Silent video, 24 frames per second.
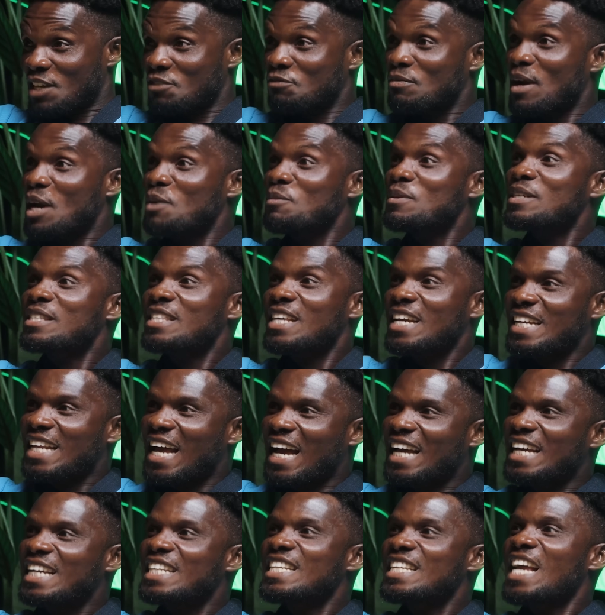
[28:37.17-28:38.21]
If by mistake
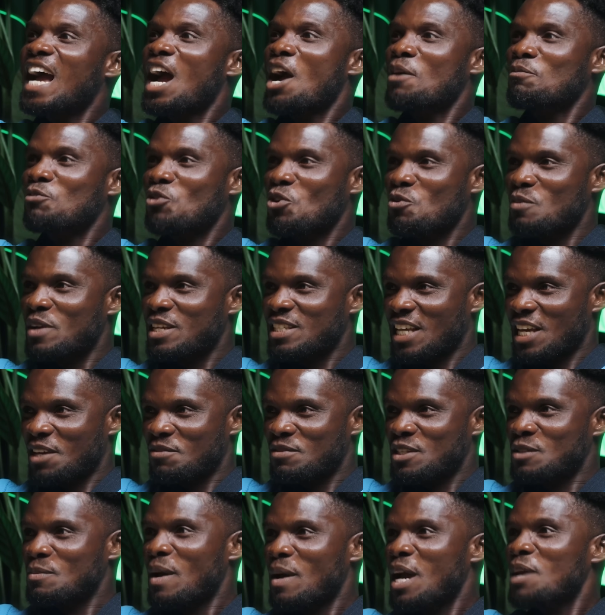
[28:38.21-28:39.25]
they are in armed robbers,
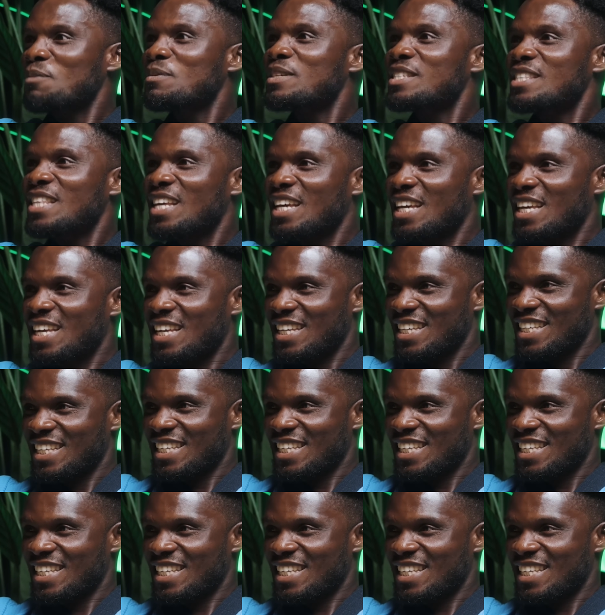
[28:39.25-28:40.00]
if it's by mistake.